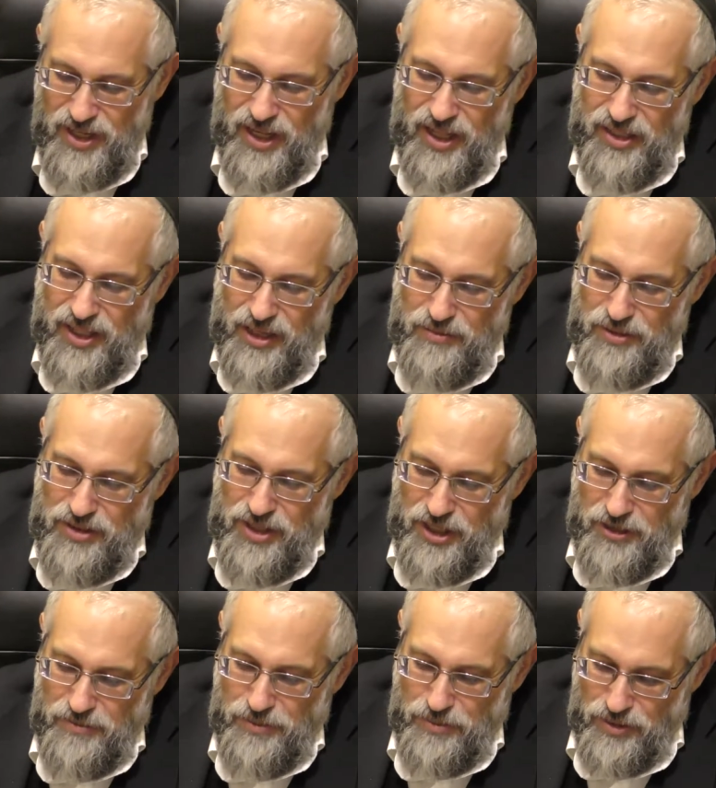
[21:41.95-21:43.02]

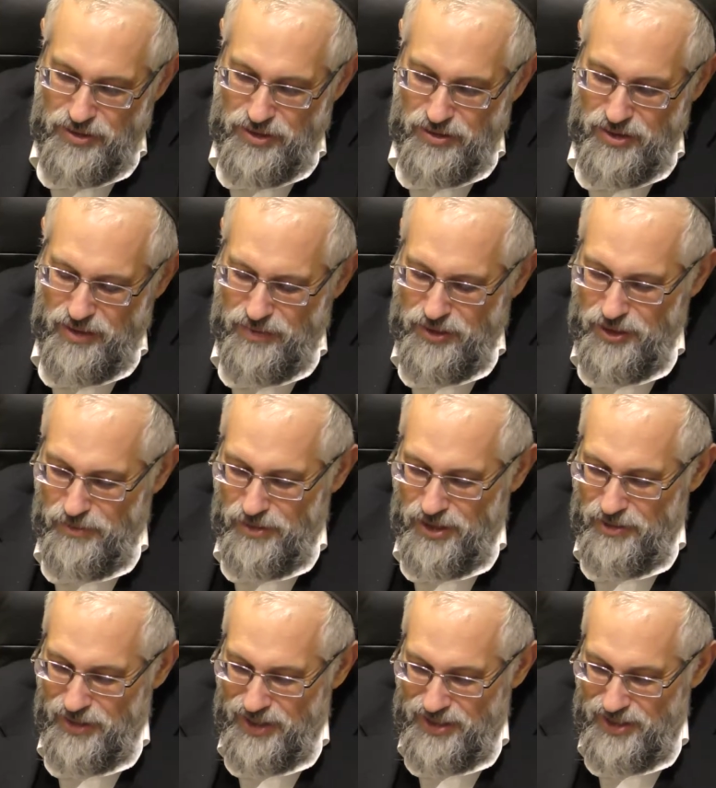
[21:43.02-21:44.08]
Therefore, somebody
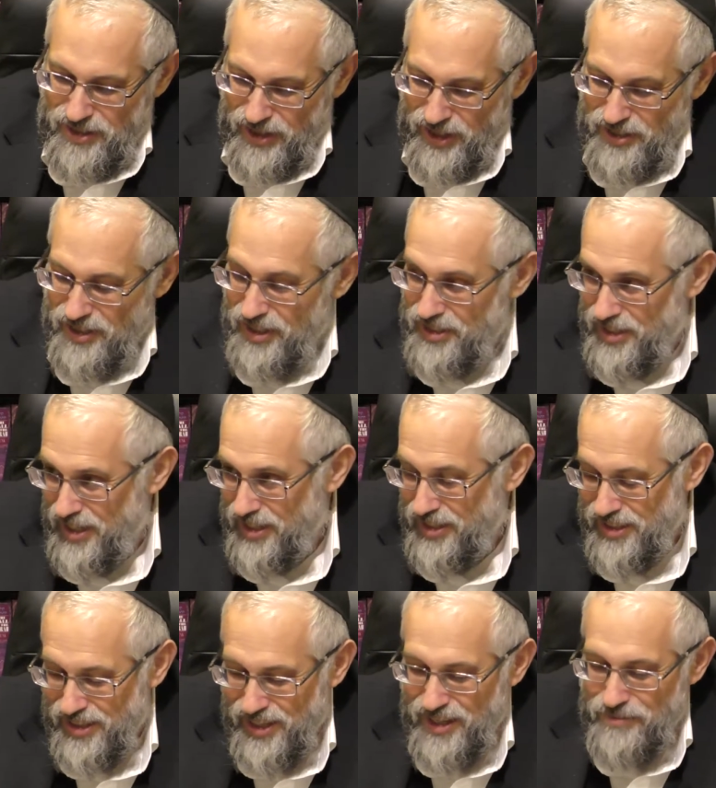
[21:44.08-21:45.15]
who has his eyes in his
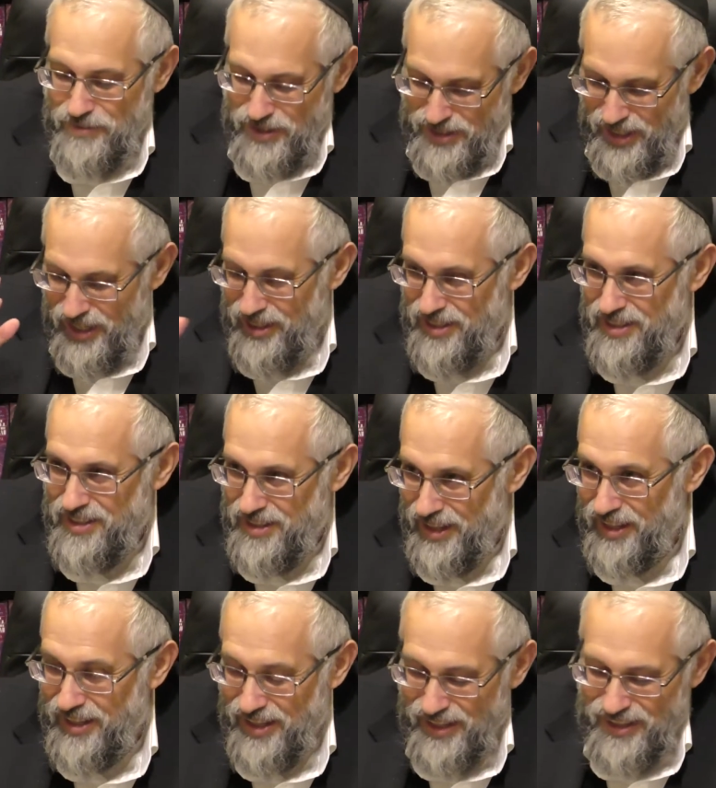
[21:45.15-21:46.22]
head means that he's
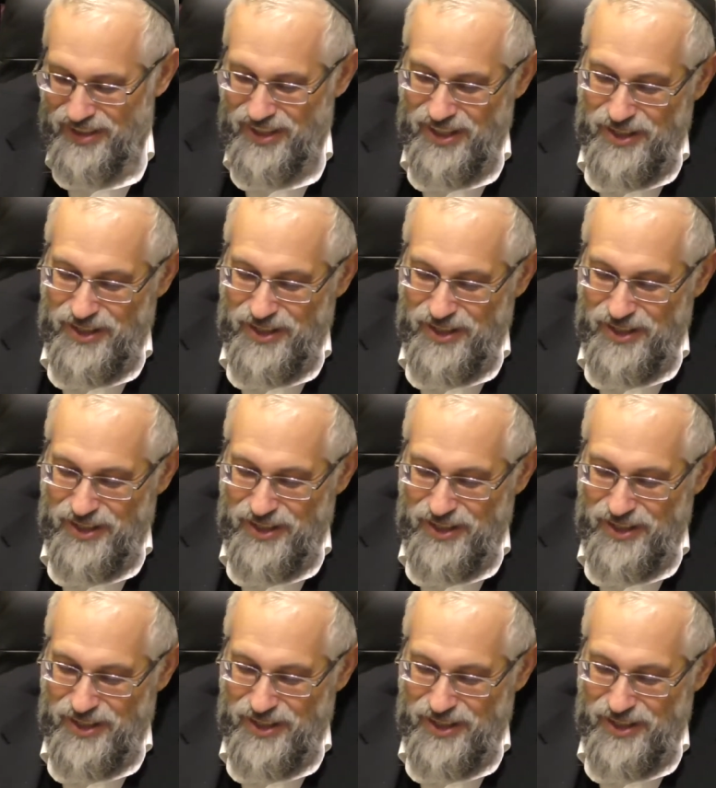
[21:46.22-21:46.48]
thinking.